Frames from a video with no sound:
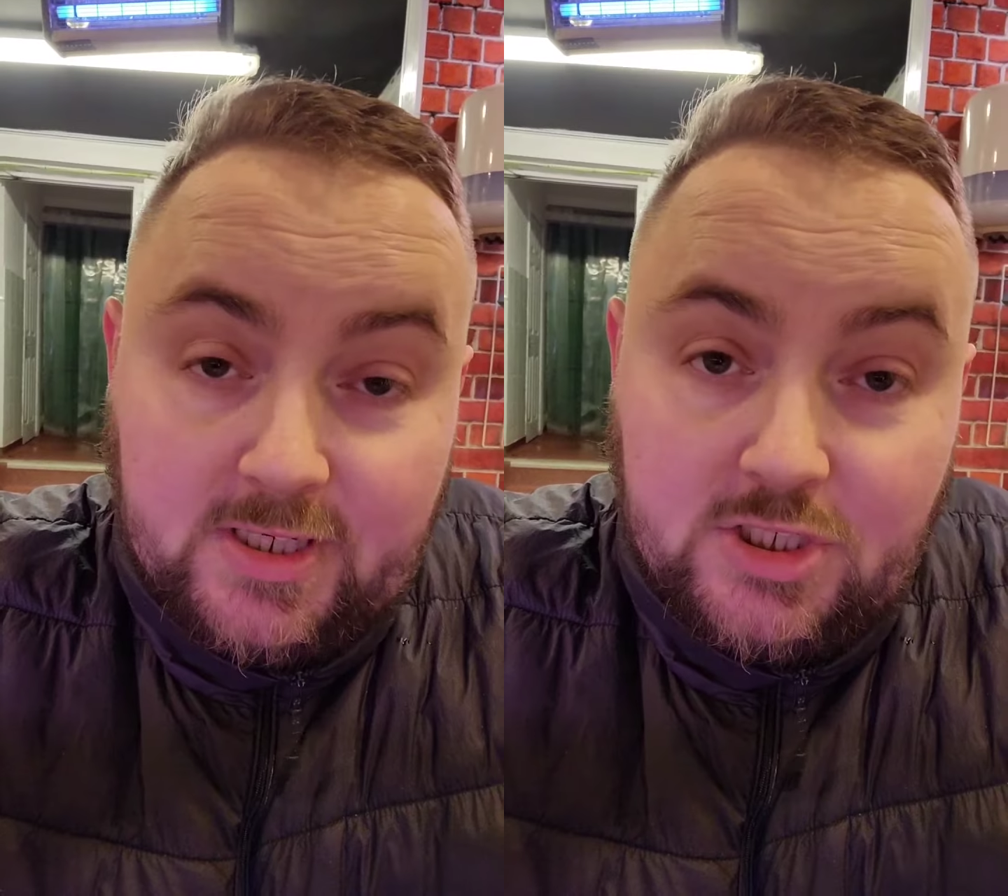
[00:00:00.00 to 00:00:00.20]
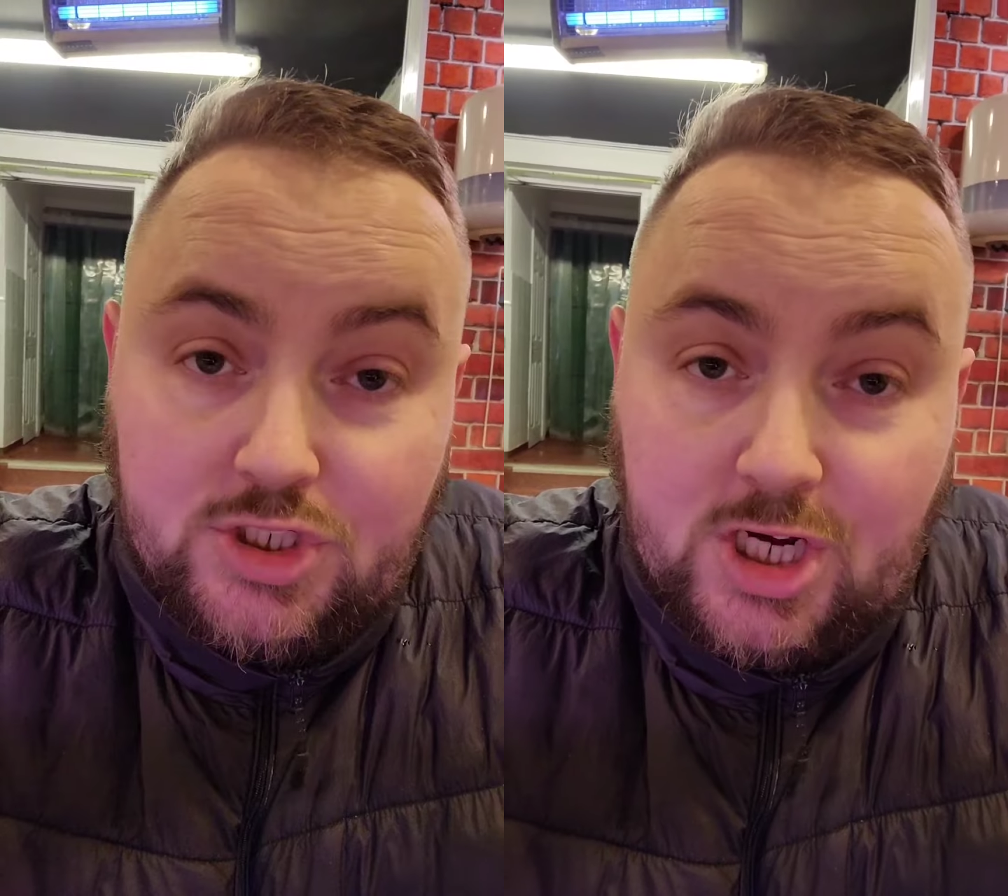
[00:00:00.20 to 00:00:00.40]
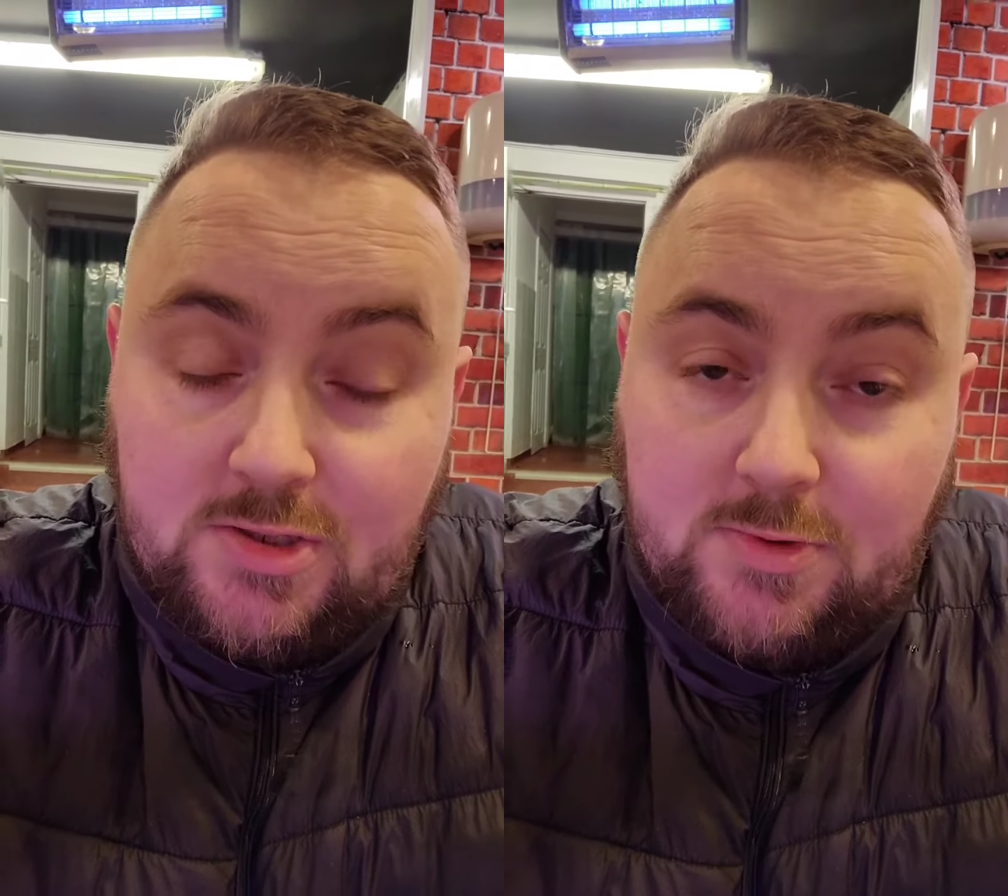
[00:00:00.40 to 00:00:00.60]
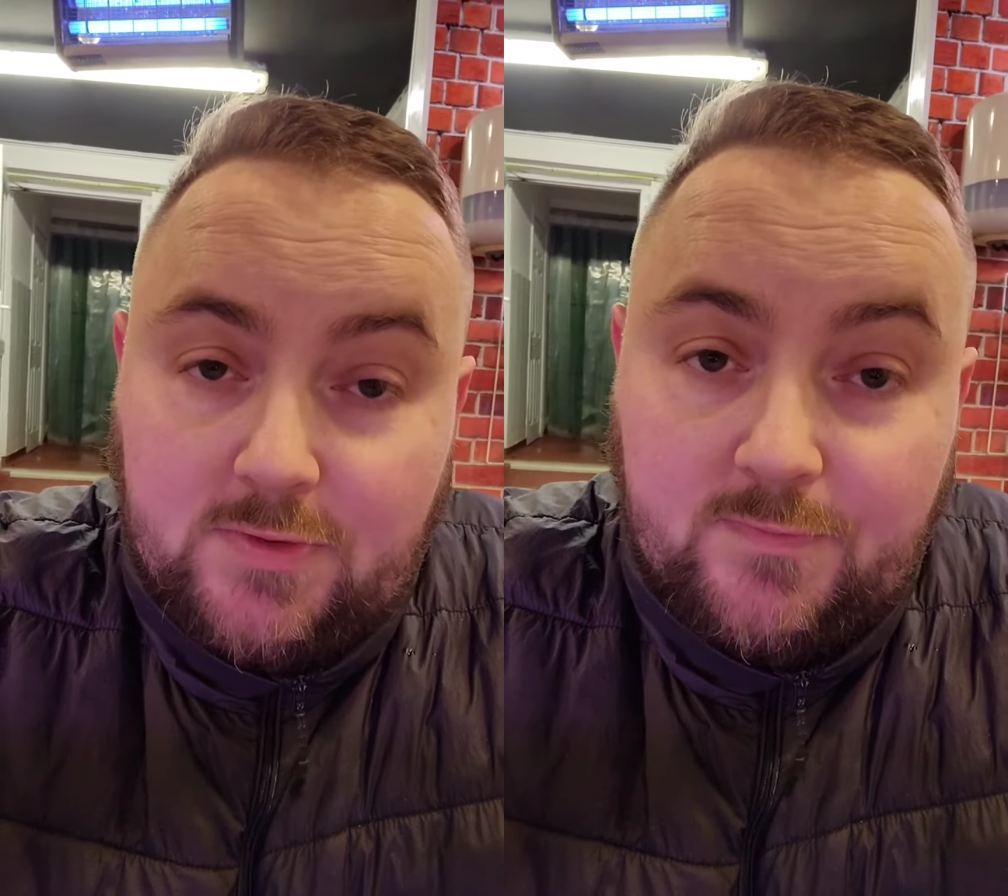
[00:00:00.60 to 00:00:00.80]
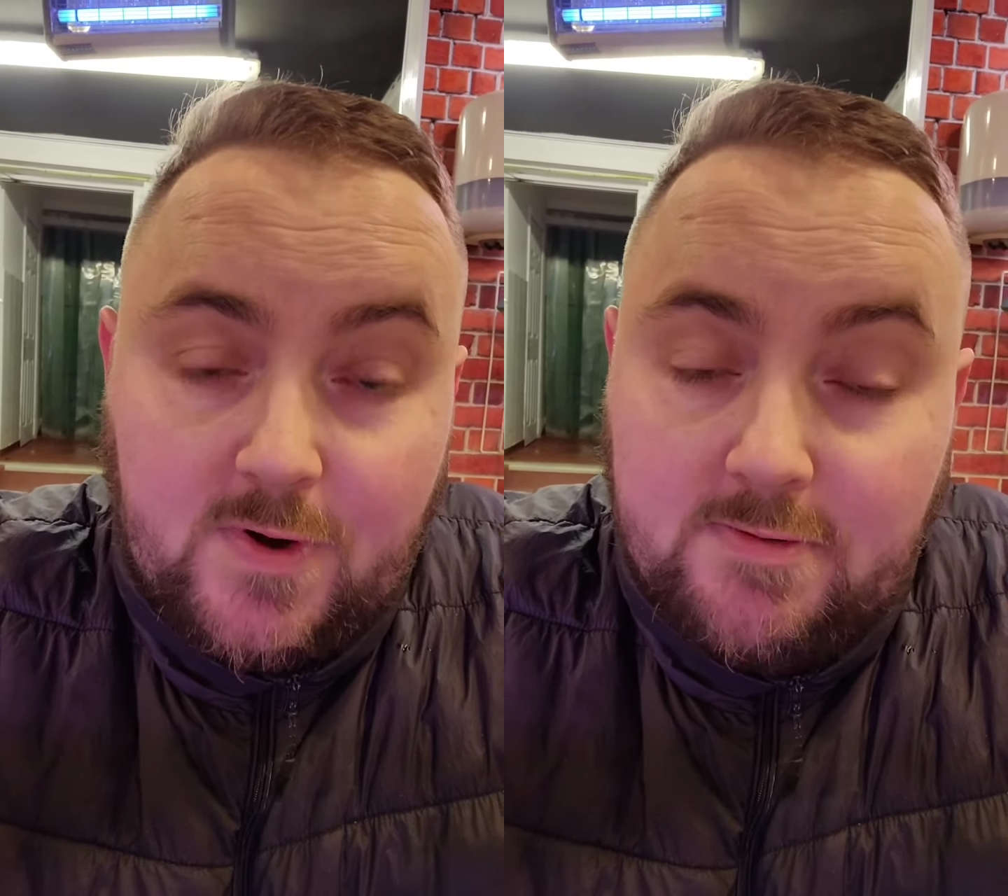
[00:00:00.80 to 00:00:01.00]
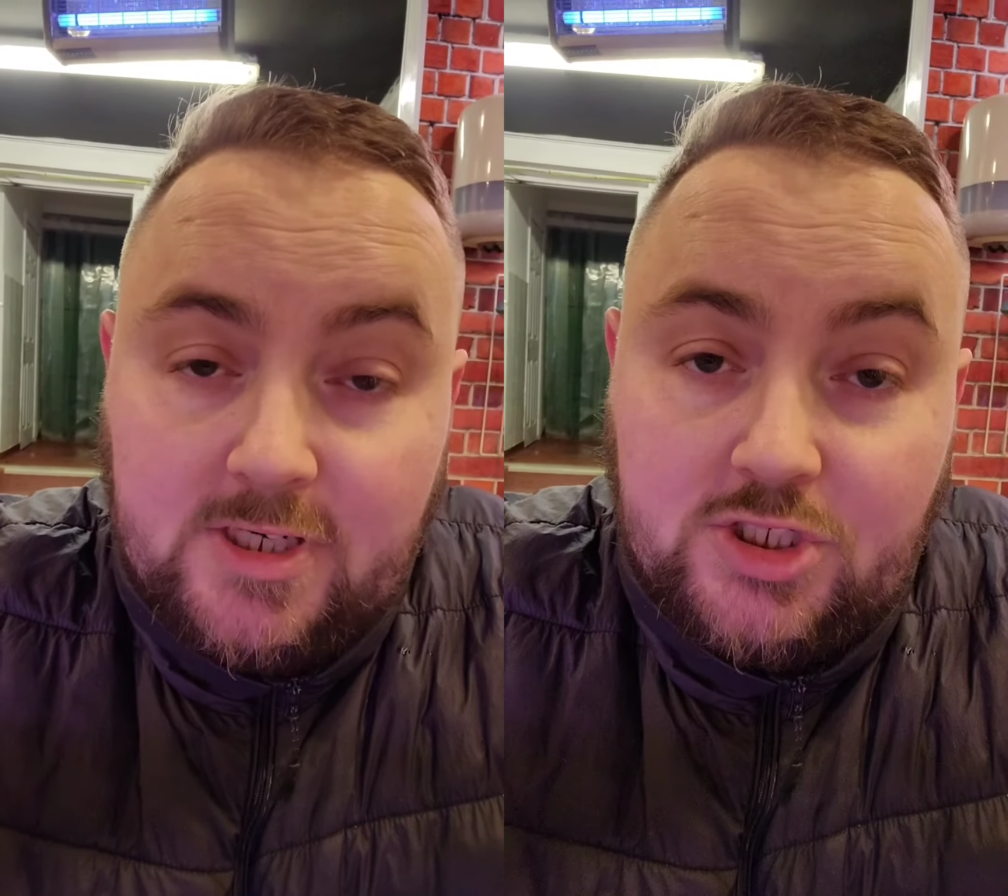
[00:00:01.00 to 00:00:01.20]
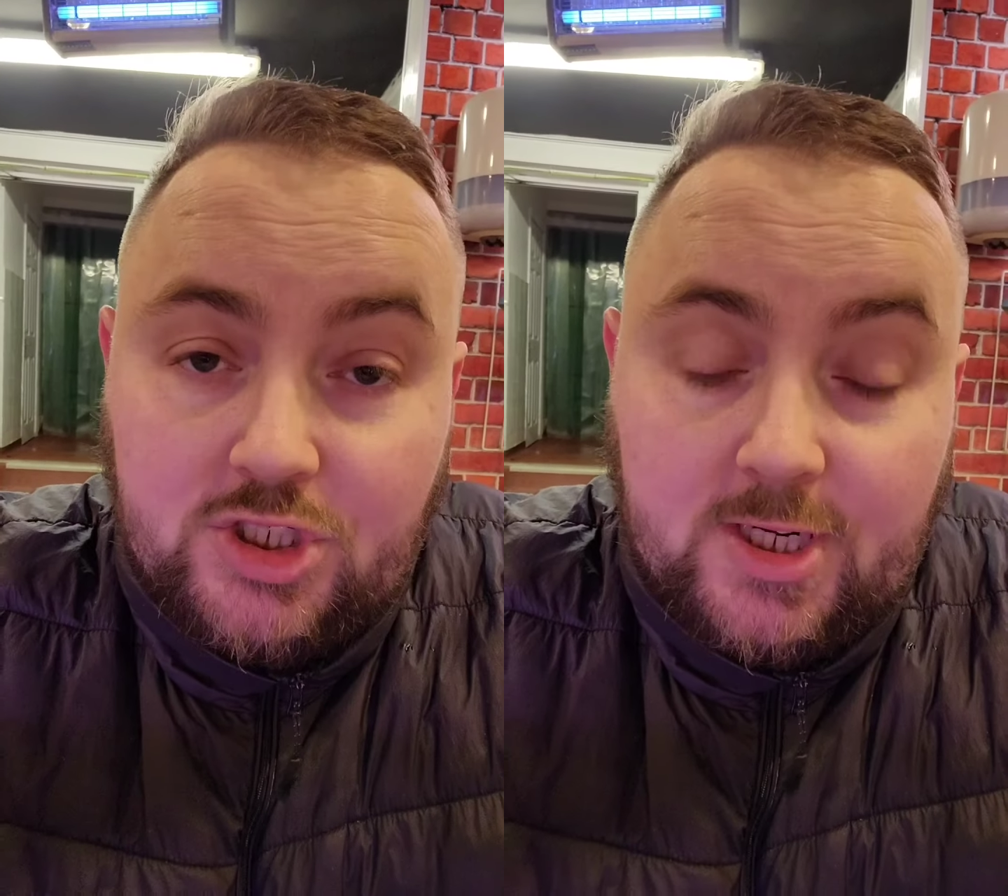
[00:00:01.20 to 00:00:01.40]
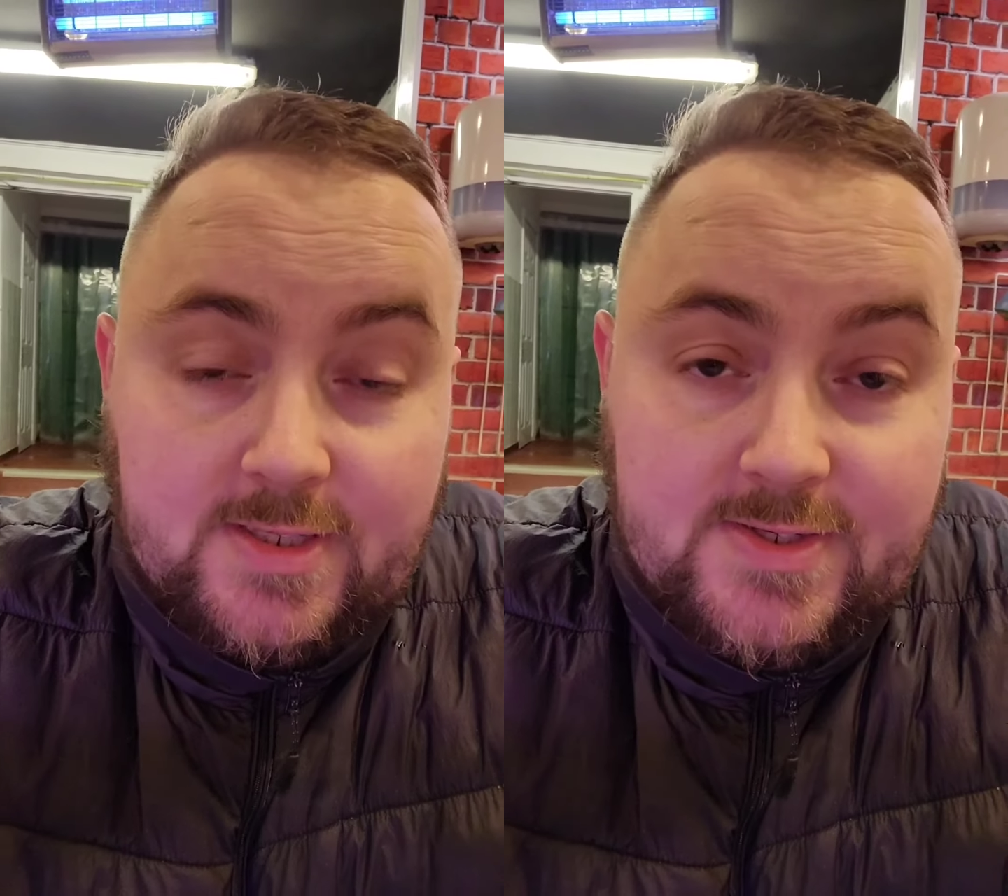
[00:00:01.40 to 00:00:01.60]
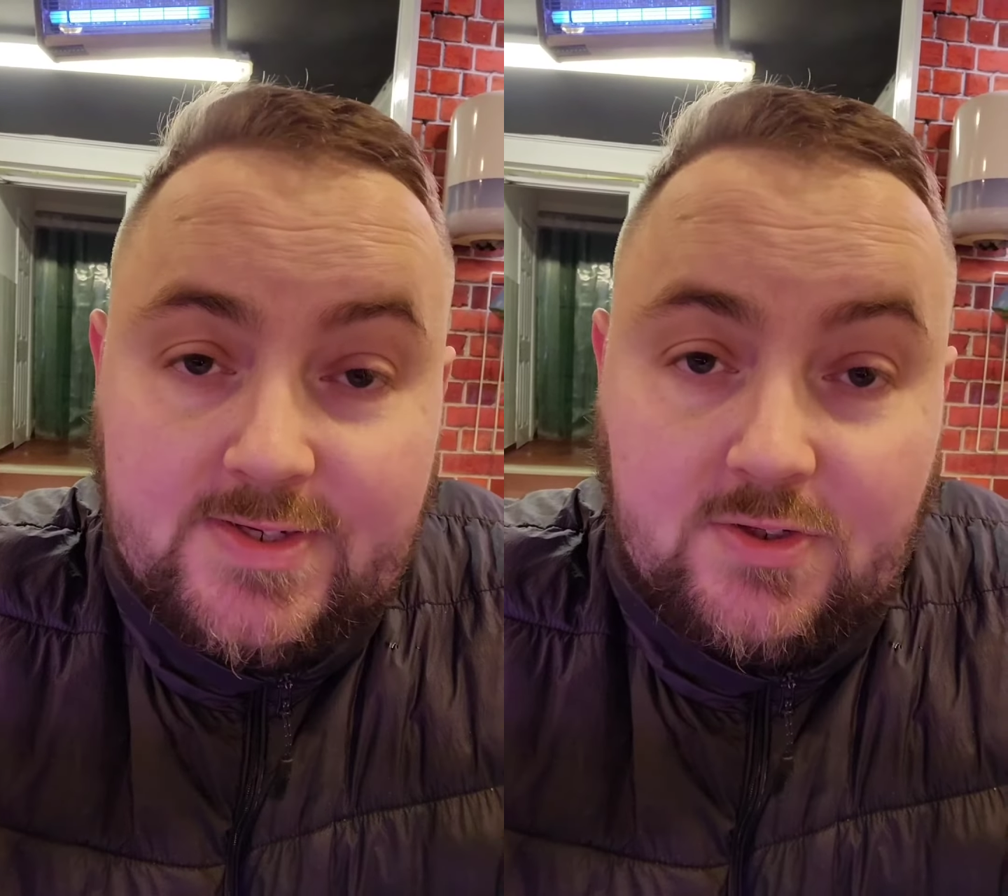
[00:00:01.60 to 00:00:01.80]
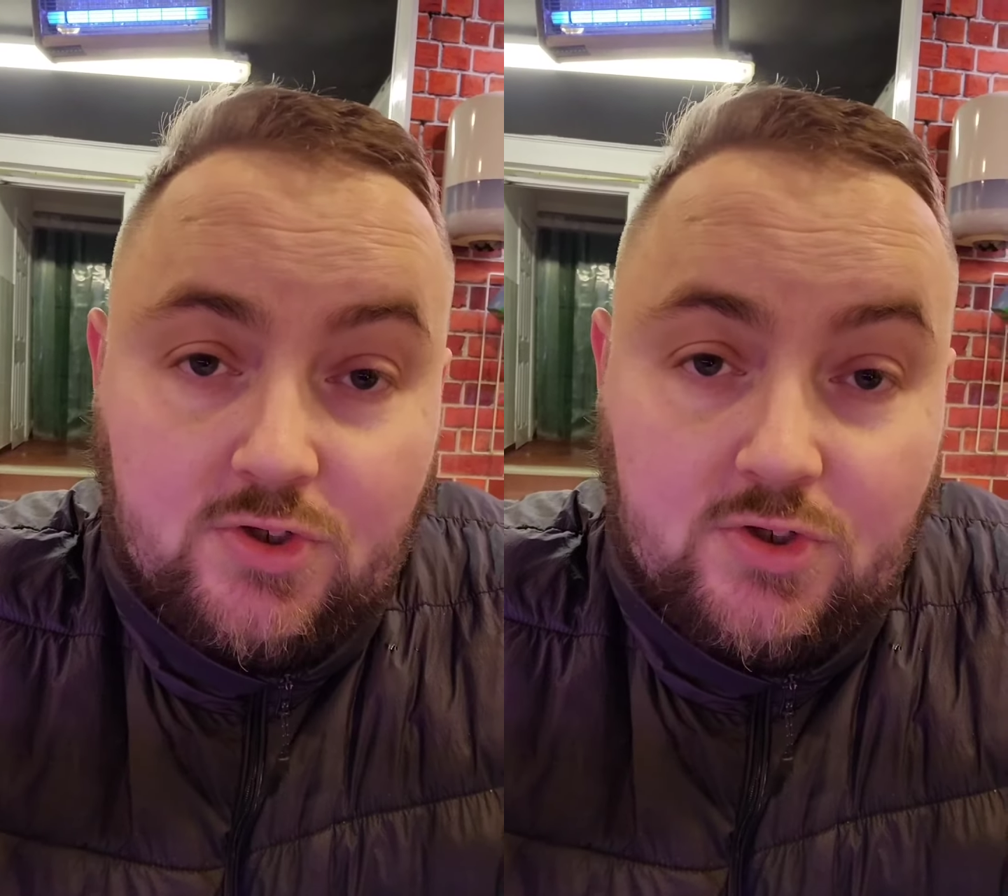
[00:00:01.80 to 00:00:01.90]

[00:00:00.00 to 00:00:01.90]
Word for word: in genuine free range chickens,